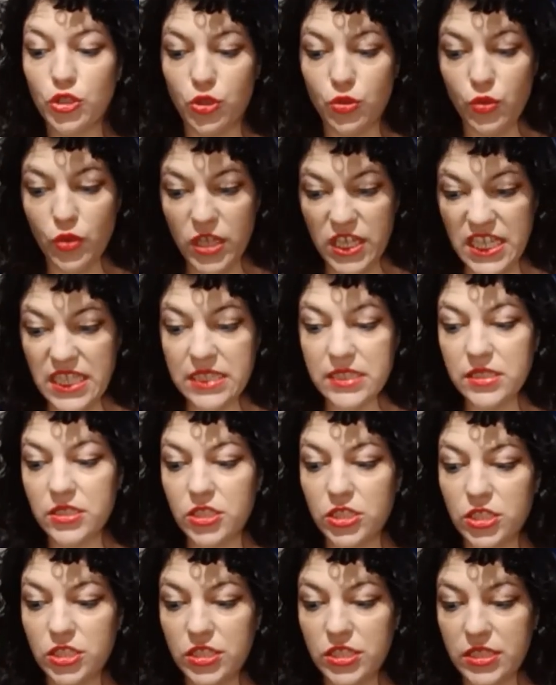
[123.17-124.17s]
to
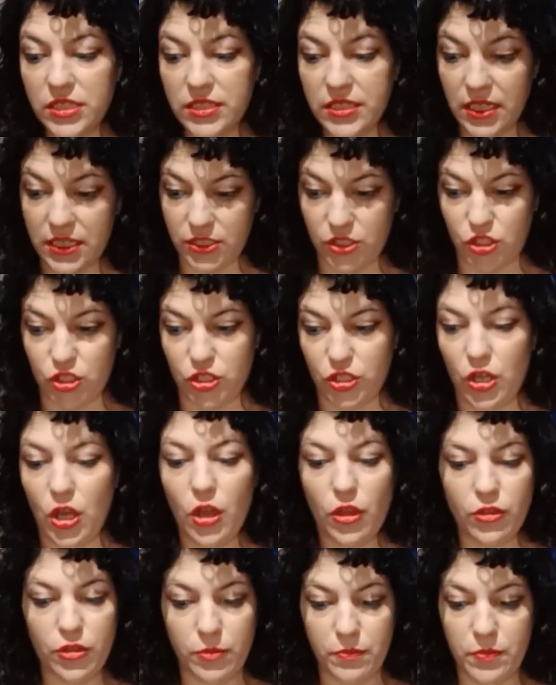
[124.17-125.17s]
hinder the Dutch,
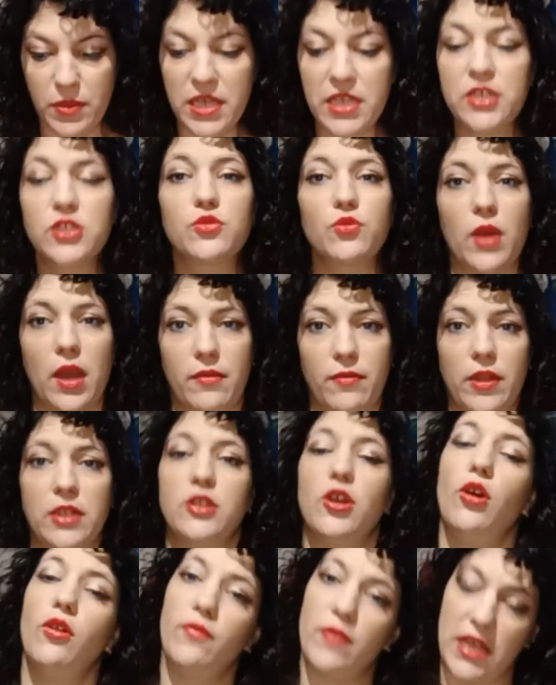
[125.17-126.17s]
the biggest
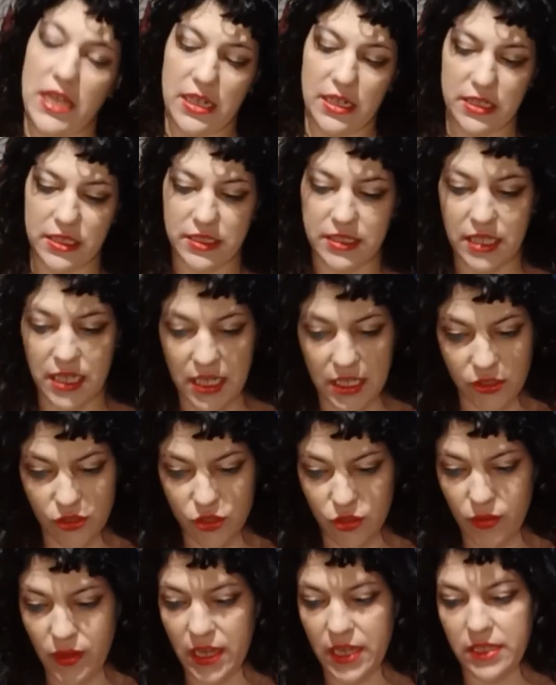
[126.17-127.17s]
rival of England in
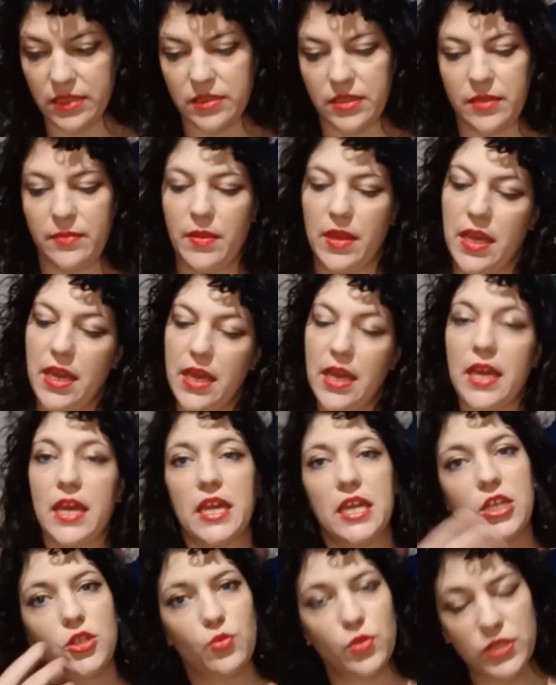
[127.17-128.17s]
trade.
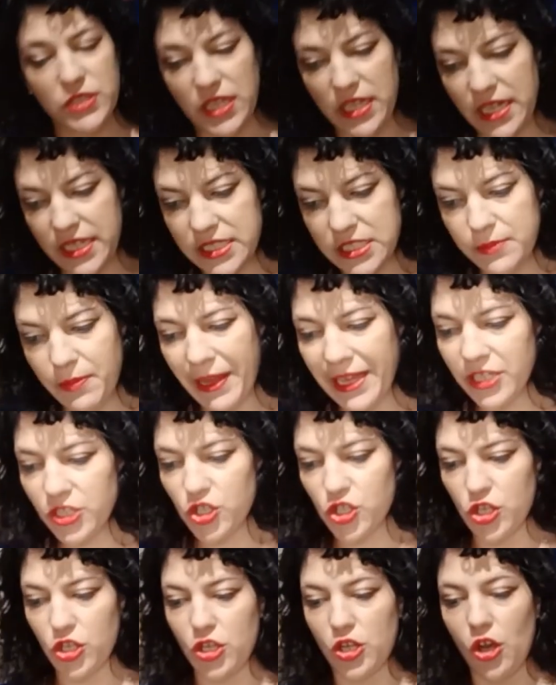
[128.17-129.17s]
It was an
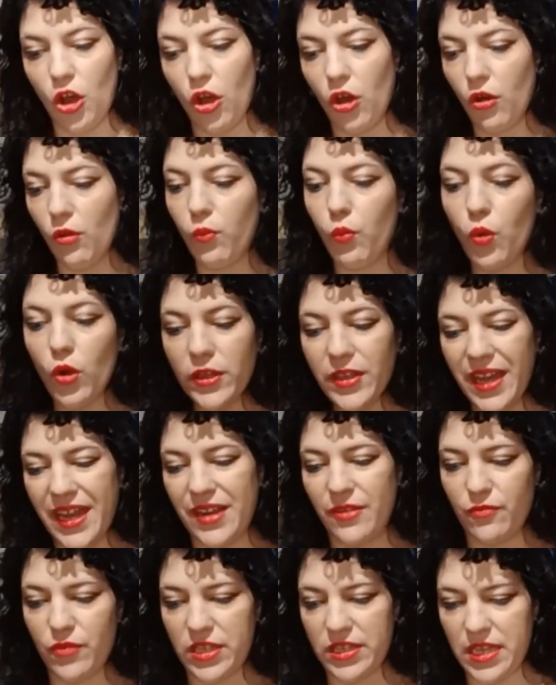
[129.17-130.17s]
expansion of what
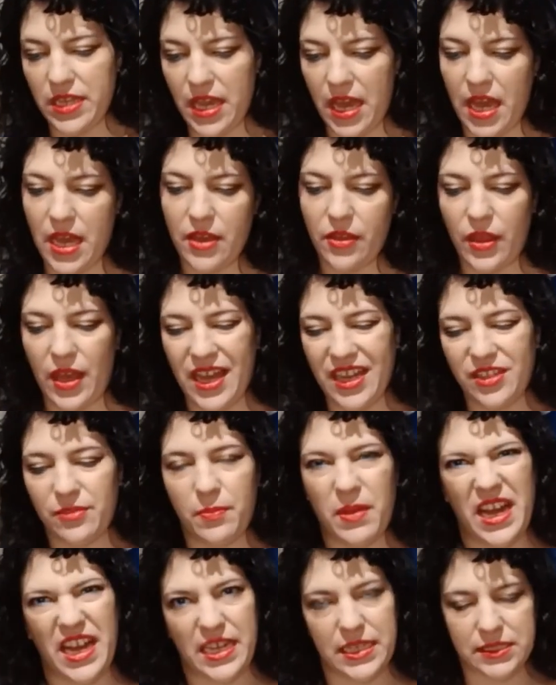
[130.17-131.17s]
Henry VIII
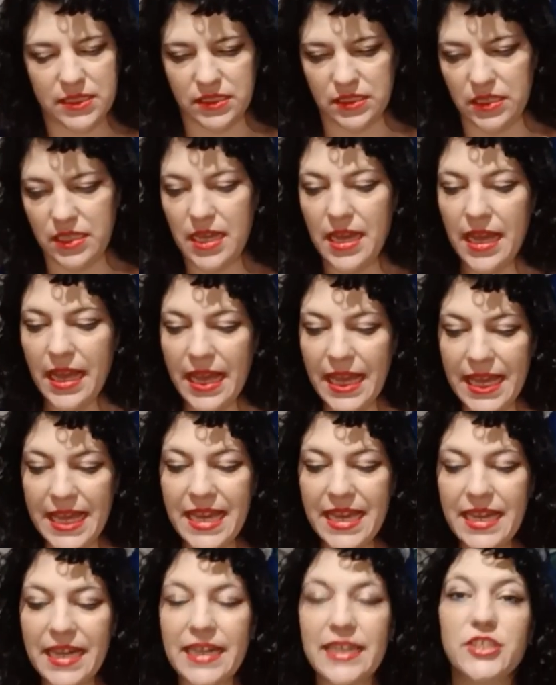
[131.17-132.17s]
had passed,
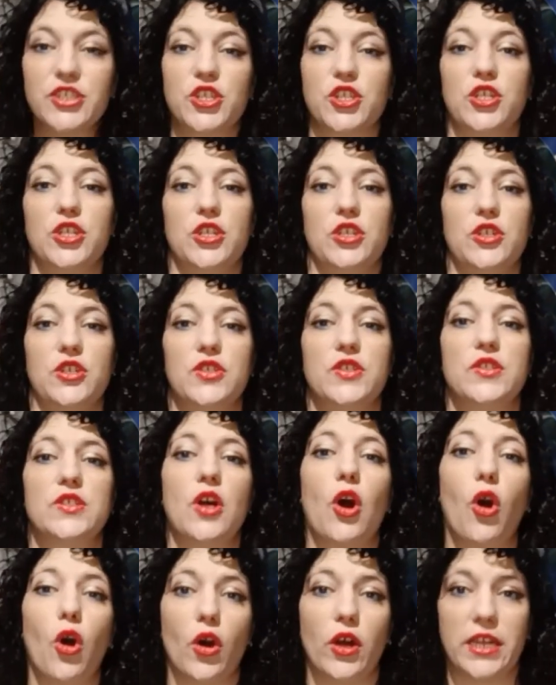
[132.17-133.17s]
English goods
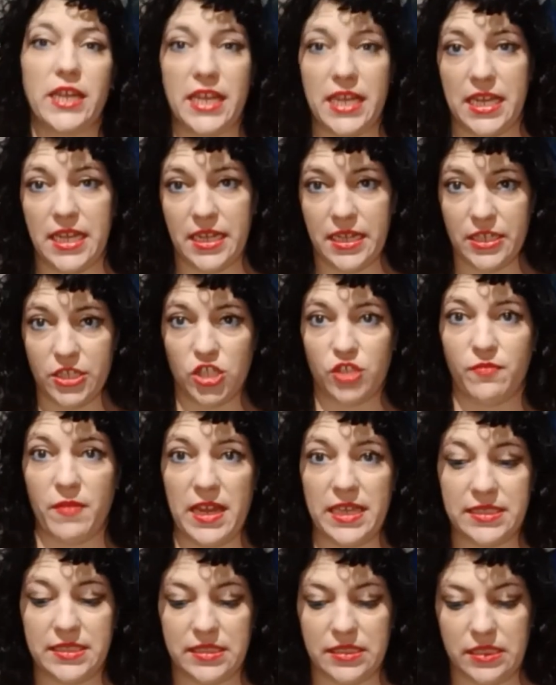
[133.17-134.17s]
on English
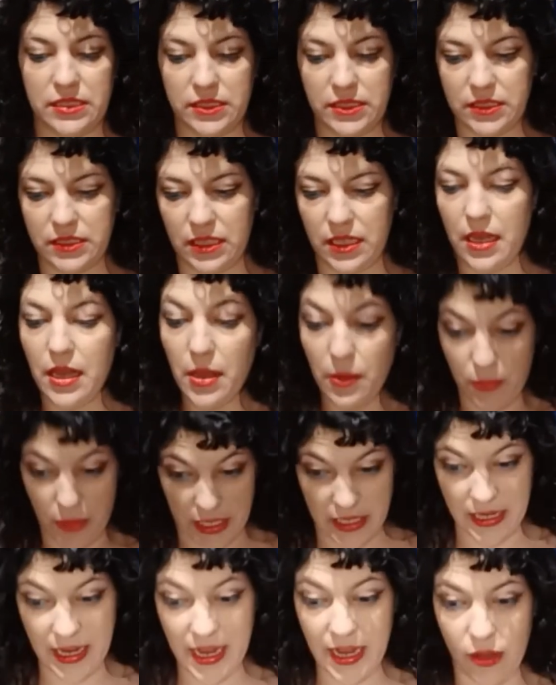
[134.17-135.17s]
vessels.
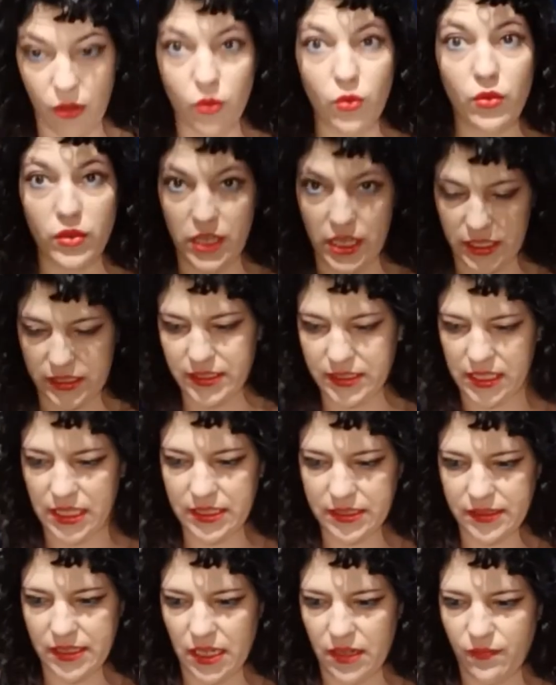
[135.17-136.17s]
But now, in
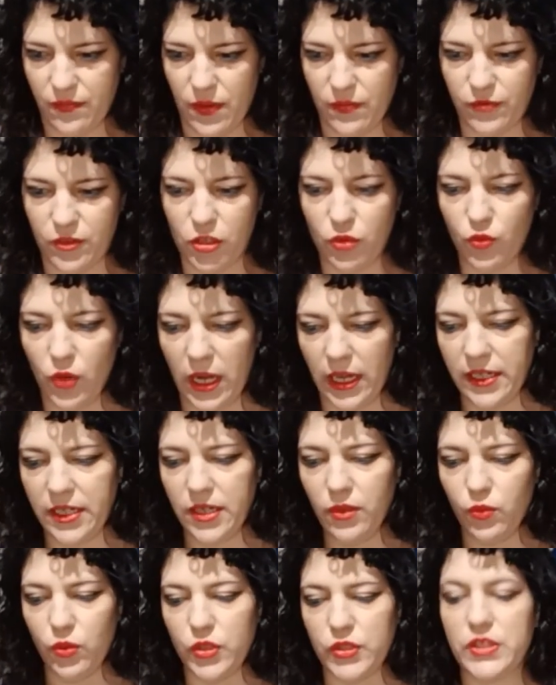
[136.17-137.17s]
1651,
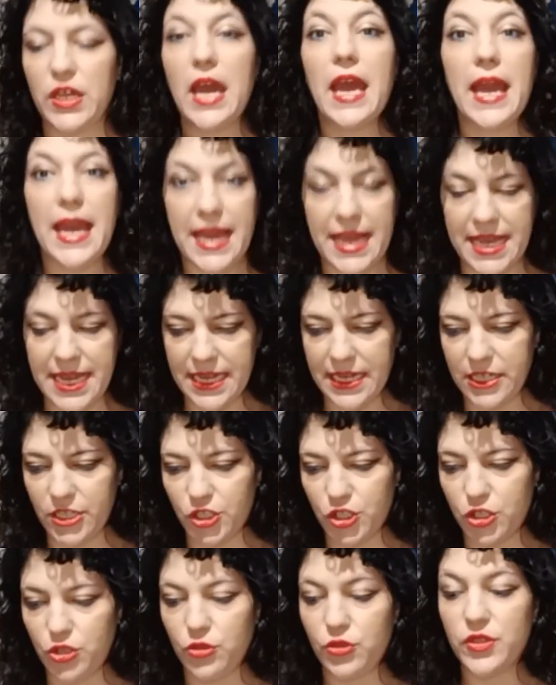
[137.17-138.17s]
there was
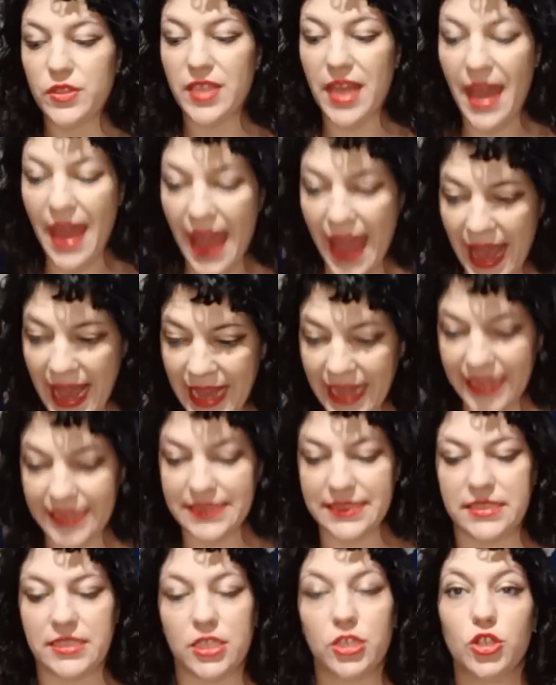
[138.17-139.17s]
English goods
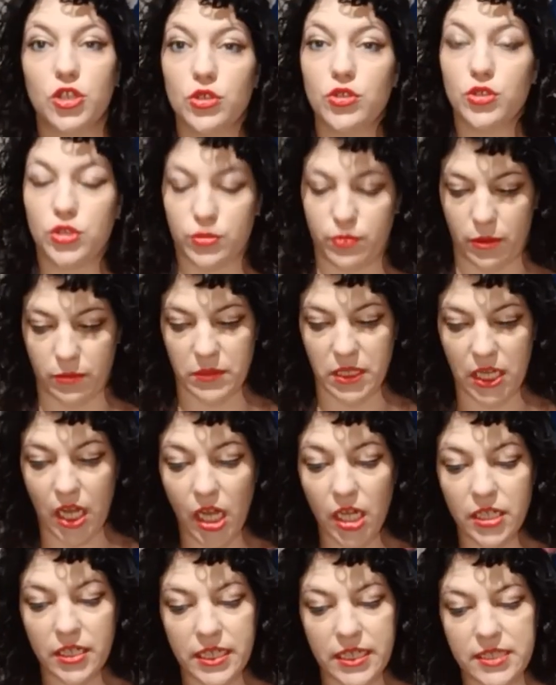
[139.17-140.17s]
and goods from the
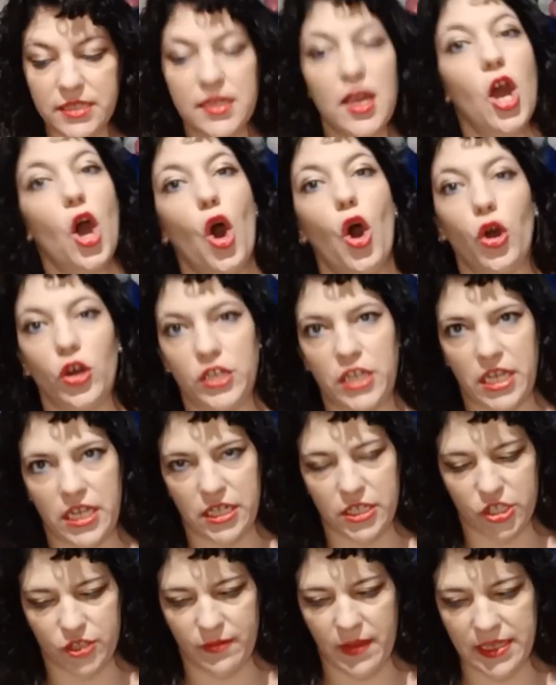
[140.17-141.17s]
colonies on
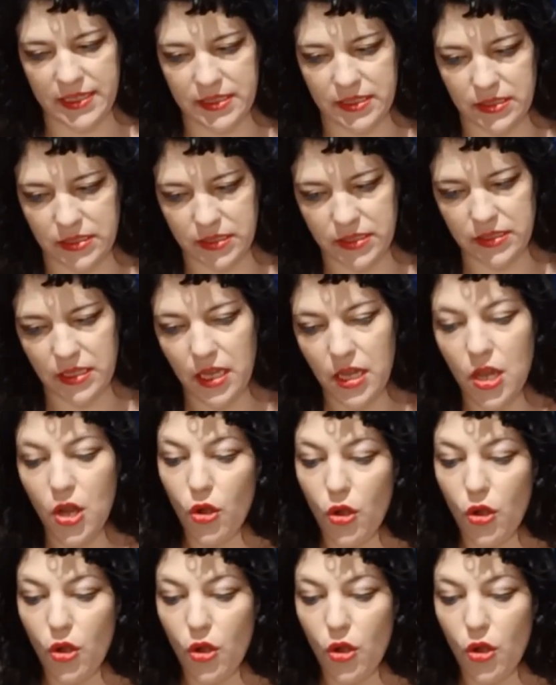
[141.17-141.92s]
English vessels,